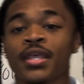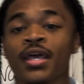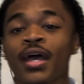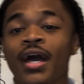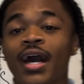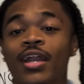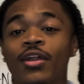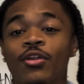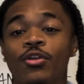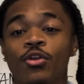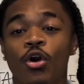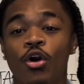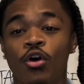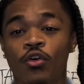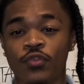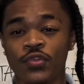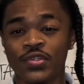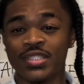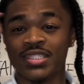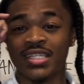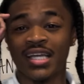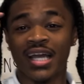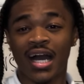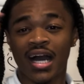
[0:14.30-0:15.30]
How to know if
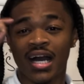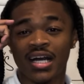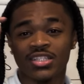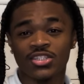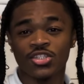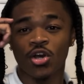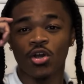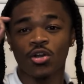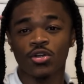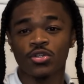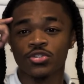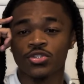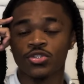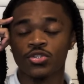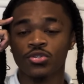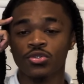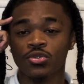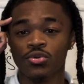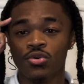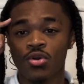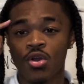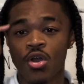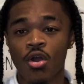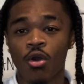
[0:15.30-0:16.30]
it's God talking to
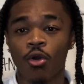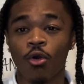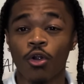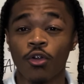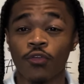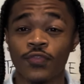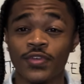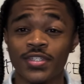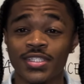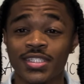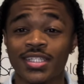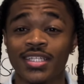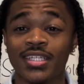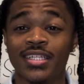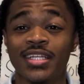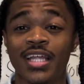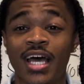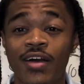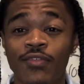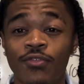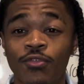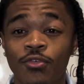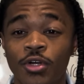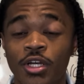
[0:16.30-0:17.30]
you or if it's the
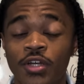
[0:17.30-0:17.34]
devil,